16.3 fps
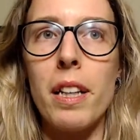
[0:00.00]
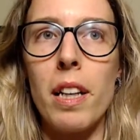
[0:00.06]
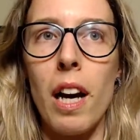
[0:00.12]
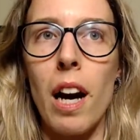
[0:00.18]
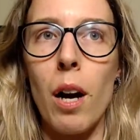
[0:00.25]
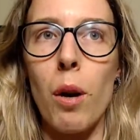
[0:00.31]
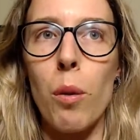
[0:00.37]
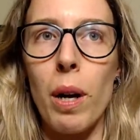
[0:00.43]

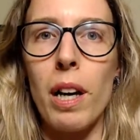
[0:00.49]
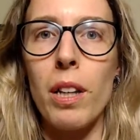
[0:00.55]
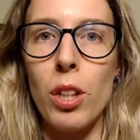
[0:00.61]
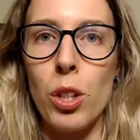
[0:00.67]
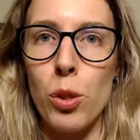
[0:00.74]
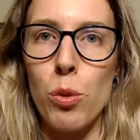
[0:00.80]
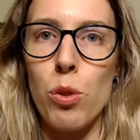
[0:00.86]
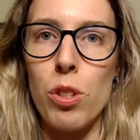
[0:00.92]
how I
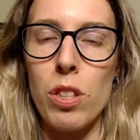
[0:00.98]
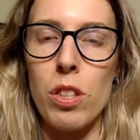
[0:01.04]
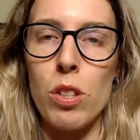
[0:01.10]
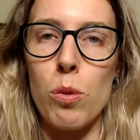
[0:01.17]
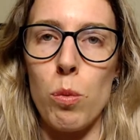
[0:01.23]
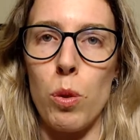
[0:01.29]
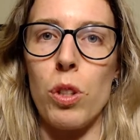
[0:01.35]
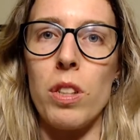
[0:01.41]
use
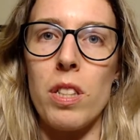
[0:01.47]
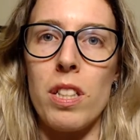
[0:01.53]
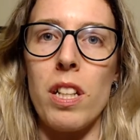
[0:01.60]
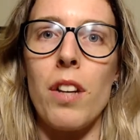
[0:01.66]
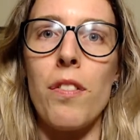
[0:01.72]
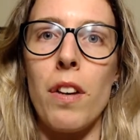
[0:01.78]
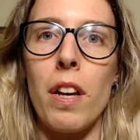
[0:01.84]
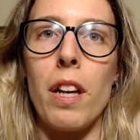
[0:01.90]
this word
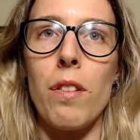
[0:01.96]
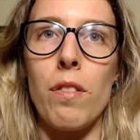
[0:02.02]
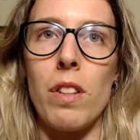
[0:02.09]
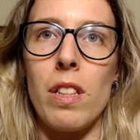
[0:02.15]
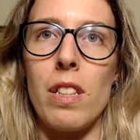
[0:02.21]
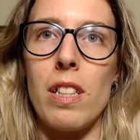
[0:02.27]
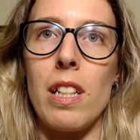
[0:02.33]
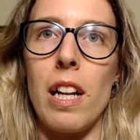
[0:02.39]
safe haven
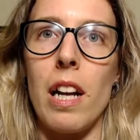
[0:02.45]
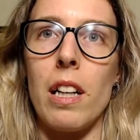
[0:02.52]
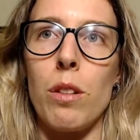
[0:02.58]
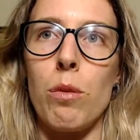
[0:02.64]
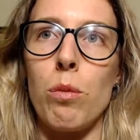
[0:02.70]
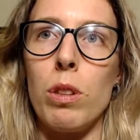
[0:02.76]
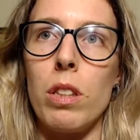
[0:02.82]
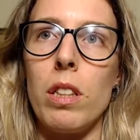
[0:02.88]
is that
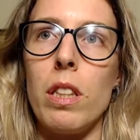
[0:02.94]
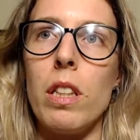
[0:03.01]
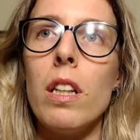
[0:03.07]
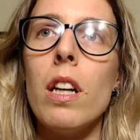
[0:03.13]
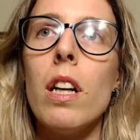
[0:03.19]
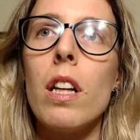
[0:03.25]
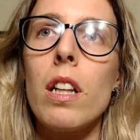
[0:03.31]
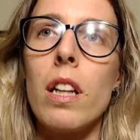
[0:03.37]
I really,
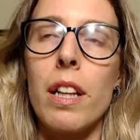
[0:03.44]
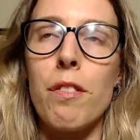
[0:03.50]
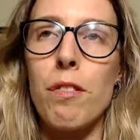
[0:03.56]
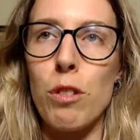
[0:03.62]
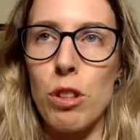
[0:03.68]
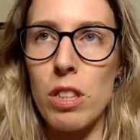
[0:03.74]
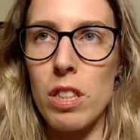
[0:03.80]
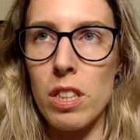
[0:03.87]
like
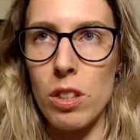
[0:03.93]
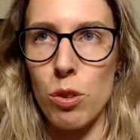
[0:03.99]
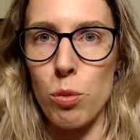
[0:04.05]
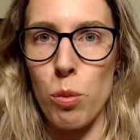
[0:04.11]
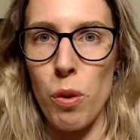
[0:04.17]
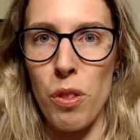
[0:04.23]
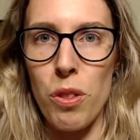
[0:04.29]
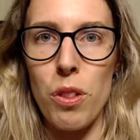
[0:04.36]
for
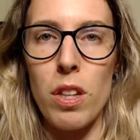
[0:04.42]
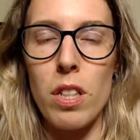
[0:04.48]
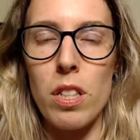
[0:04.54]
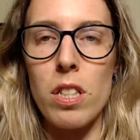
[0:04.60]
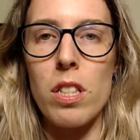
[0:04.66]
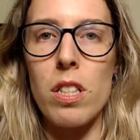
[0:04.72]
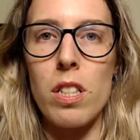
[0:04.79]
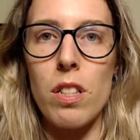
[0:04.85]
instance, with
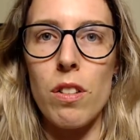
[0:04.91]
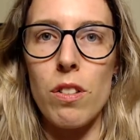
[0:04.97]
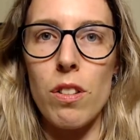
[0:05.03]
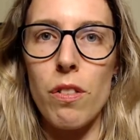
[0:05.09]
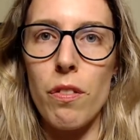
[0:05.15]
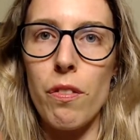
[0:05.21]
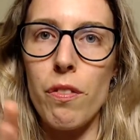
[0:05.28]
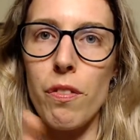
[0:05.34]
this
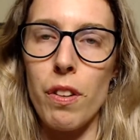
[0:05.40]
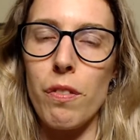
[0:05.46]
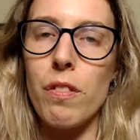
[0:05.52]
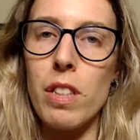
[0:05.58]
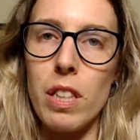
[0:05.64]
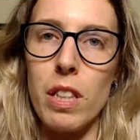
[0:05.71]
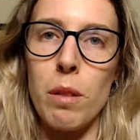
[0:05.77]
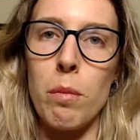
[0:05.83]

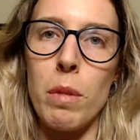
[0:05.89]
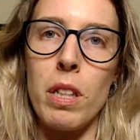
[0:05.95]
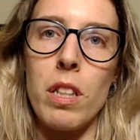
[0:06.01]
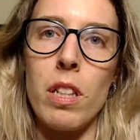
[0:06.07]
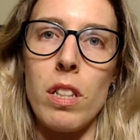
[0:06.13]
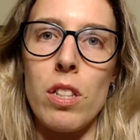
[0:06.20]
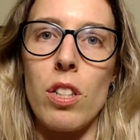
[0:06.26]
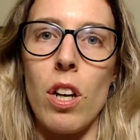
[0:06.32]
15
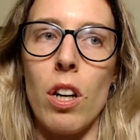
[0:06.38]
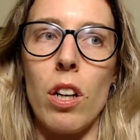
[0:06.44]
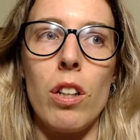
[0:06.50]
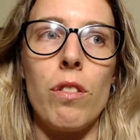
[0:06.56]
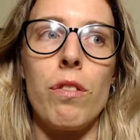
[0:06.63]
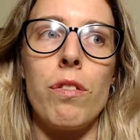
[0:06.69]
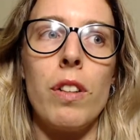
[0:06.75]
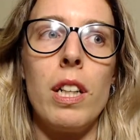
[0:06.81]
minutes
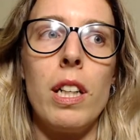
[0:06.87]
of